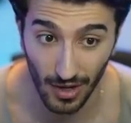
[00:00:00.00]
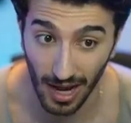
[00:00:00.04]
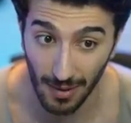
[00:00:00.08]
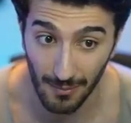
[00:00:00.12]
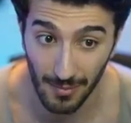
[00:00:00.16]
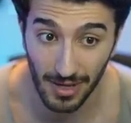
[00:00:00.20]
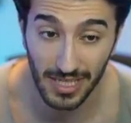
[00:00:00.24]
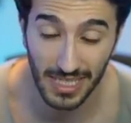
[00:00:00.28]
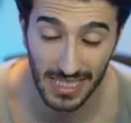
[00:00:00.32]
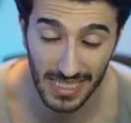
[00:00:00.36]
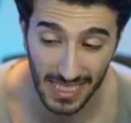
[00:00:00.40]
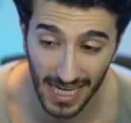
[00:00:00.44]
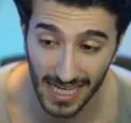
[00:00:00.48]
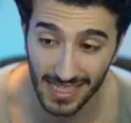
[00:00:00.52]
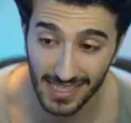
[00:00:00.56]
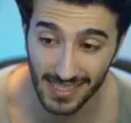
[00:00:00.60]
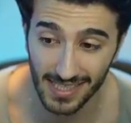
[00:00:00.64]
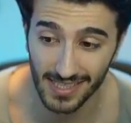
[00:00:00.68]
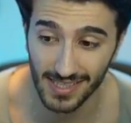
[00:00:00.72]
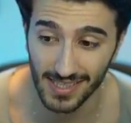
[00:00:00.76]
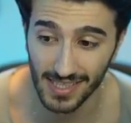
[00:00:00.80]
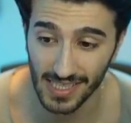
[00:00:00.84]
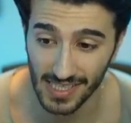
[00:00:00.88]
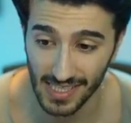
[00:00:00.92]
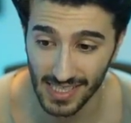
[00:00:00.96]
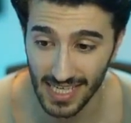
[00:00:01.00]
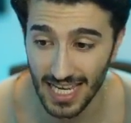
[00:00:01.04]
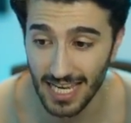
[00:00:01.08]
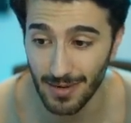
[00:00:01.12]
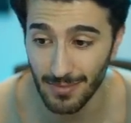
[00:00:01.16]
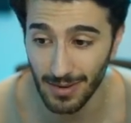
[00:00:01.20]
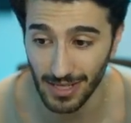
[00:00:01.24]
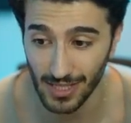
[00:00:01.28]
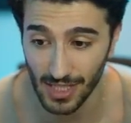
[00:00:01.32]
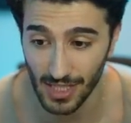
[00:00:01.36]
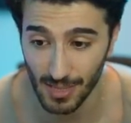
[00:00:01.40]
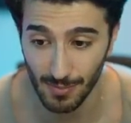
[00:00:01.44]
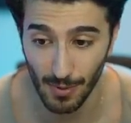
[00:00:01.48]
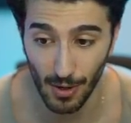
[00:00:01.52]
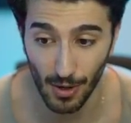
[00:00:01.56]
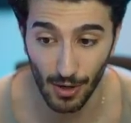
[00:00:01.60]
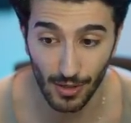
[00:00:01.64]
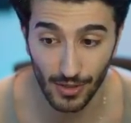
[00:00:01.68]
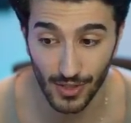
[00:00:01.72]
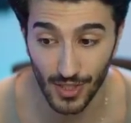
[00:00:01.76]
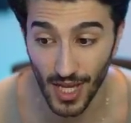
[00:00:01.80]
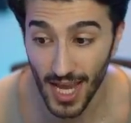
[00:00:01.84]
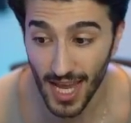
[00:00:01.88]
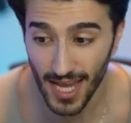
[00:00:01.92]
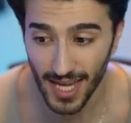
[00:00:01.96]
I'm excited to see him at
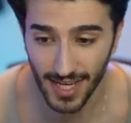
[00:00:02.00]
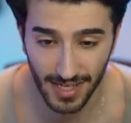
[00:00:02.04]
Spurs.